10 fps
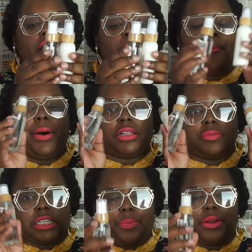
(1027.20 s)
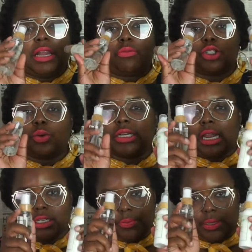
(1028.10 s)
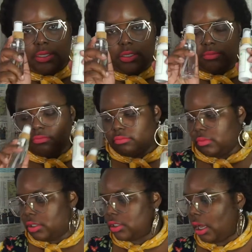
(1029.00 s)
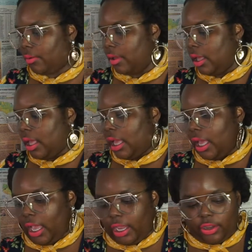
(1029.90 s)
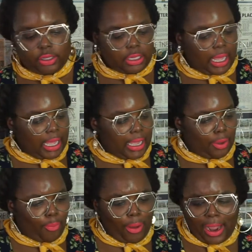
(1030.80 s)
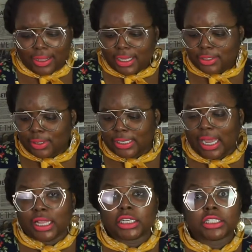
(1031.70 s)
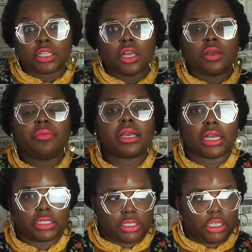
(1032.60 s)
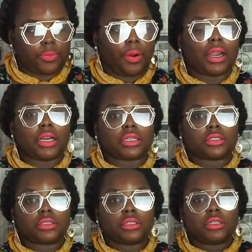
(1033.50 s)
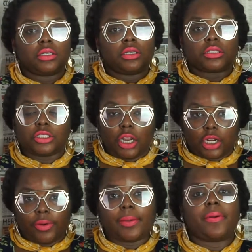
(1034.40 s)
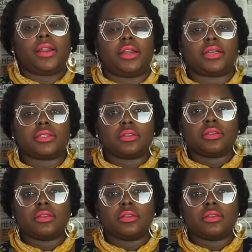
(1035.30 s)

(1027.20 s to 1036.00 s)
bought them separate and they were $20 a piece. So, and you're like, why are they $20? Because it's good products. These are great products.